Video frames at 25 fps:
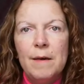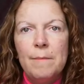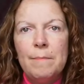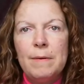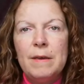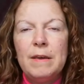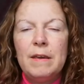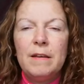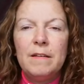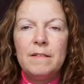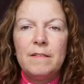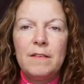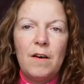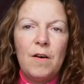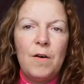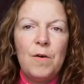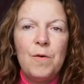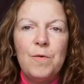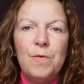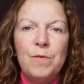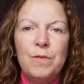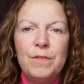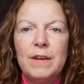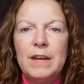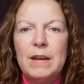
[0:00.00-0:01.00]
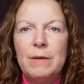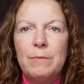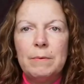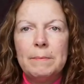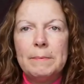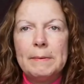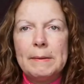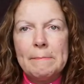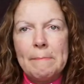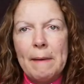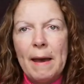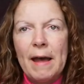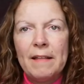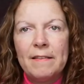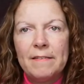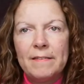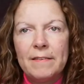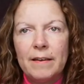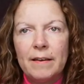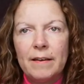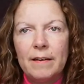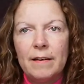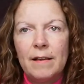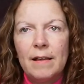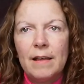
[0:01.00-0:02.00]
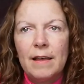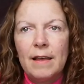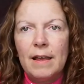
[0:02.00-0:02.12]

being told that it would be better